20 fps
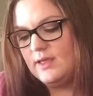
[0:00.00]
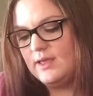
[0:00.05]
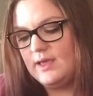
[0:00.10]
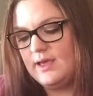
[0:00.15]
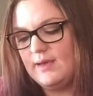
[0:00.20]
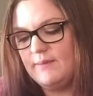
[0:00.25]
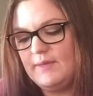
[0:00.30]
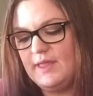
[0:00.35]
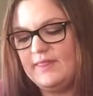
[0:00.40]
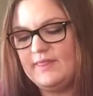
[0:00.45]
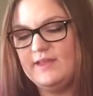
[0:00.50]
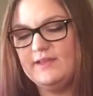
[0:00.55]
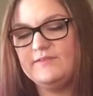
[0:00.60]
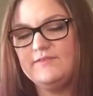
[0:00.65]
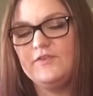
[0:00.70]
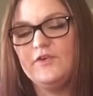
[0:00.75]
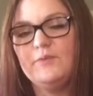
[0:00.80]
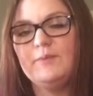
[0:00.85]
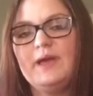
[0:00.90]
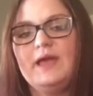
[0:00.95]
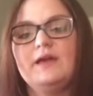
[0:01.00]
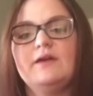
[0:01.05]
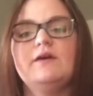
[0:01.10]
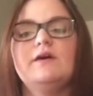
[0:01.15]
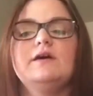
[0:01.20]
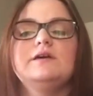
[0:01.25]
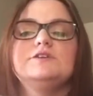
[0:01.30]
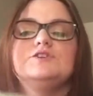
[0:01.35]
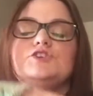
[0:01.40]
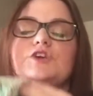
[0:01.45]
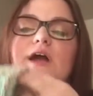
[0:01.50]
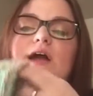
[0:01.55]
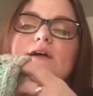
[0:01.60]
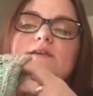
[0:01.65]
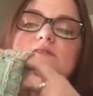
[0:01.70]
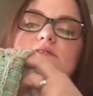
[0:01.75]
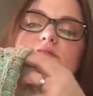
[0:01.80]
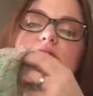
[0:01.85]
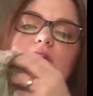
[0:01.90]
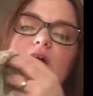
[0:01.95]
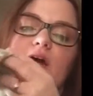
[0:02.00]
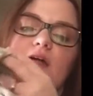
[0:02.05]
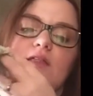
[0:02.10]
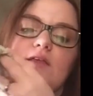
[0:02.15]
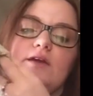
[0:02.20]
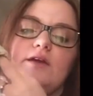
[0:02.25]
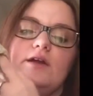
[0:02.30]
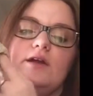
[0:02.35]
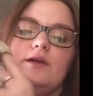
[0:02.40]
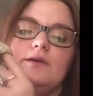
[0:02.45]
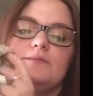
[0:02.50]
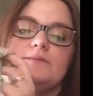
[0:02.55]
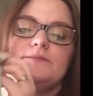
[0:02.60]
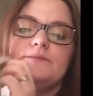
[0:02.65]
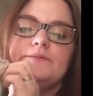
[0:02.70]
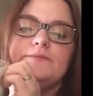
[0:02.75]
And then for my contrast color,